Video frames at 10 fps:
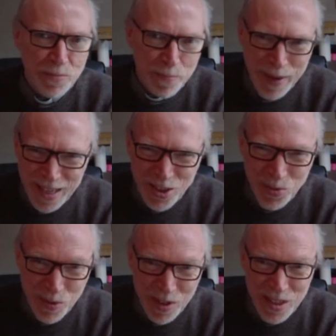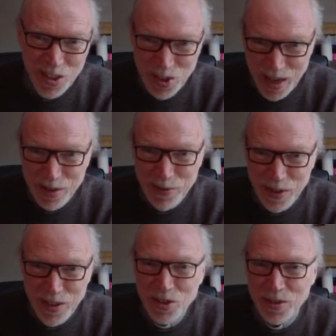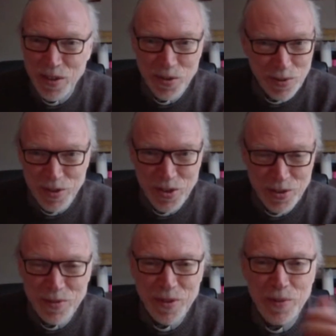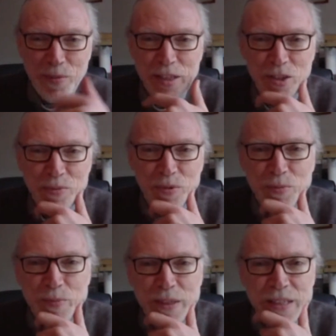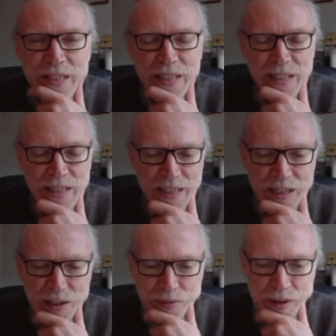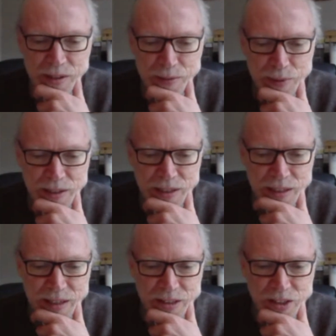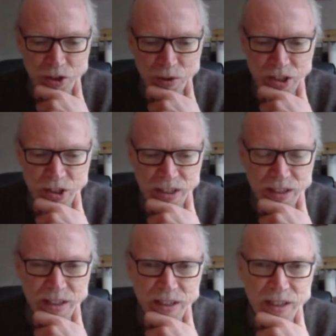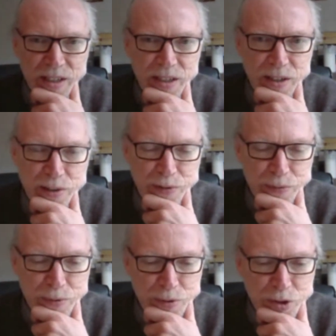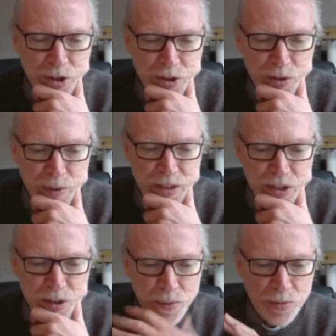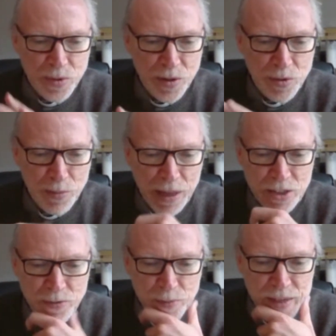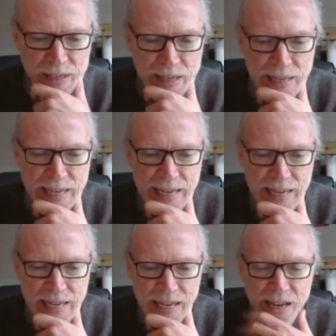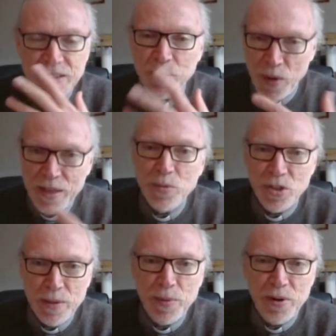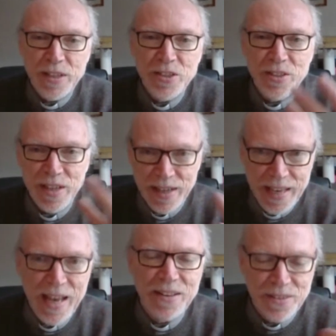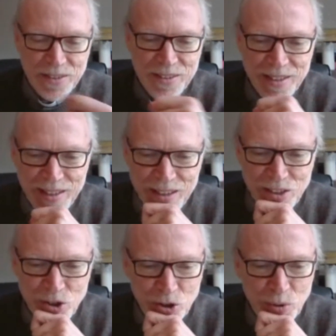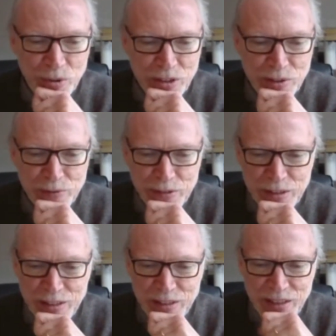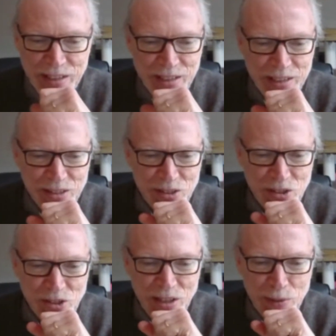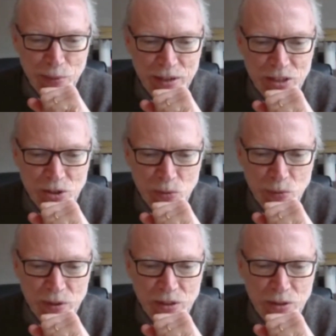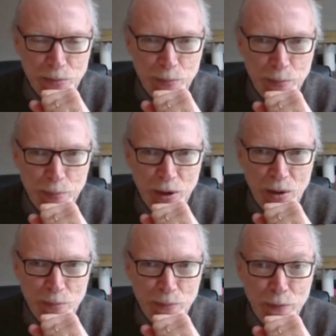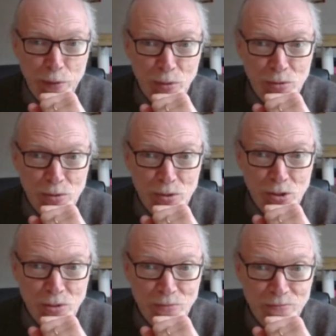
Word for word: and pigs were sacrificed on the altar, which you can imagine would be incredibly uh, distressing. Uh, for the Jews to witness. It was, it was a blasphemy. Uh, and when it was liberated again, uh, sure enough, they celebrate with palm fronds.